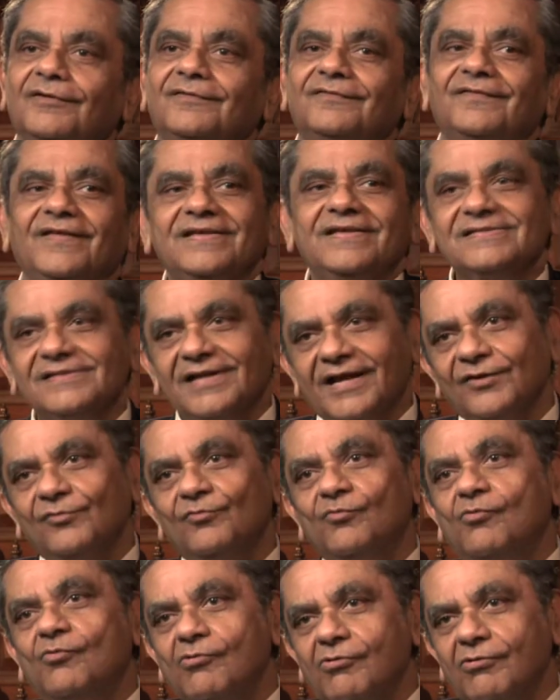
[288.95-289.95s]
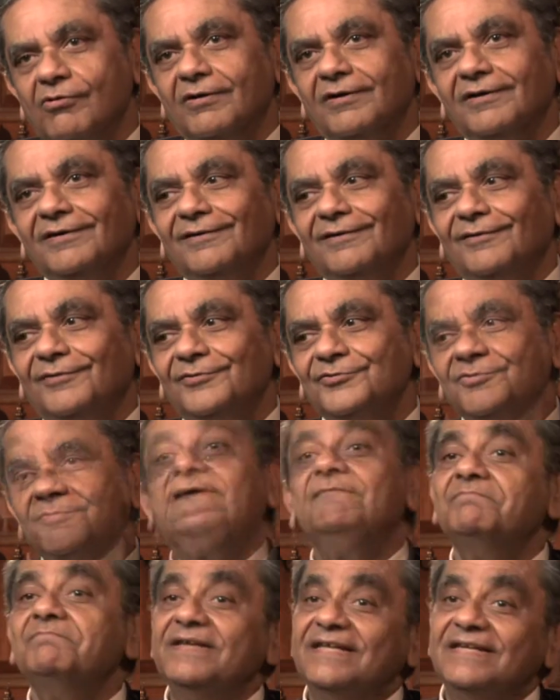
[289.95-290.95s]
things like war to
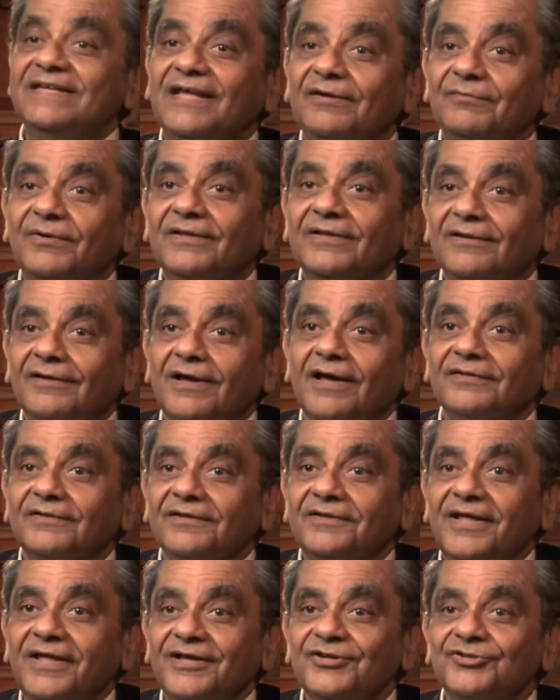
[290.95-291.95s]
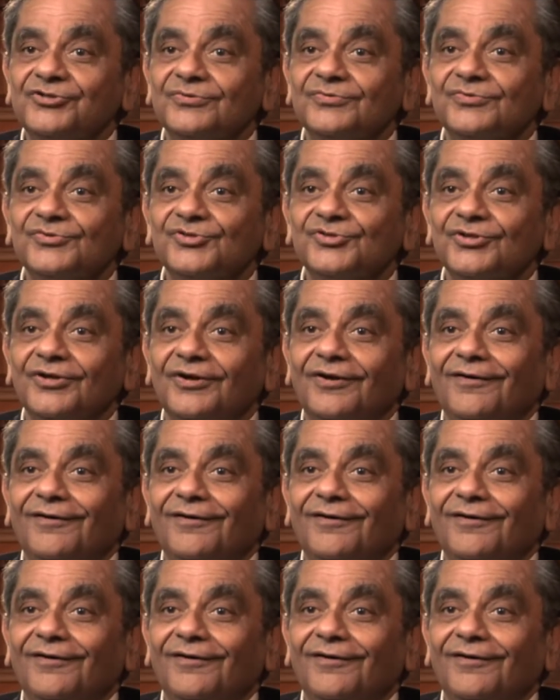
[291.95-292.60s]
competing with other nations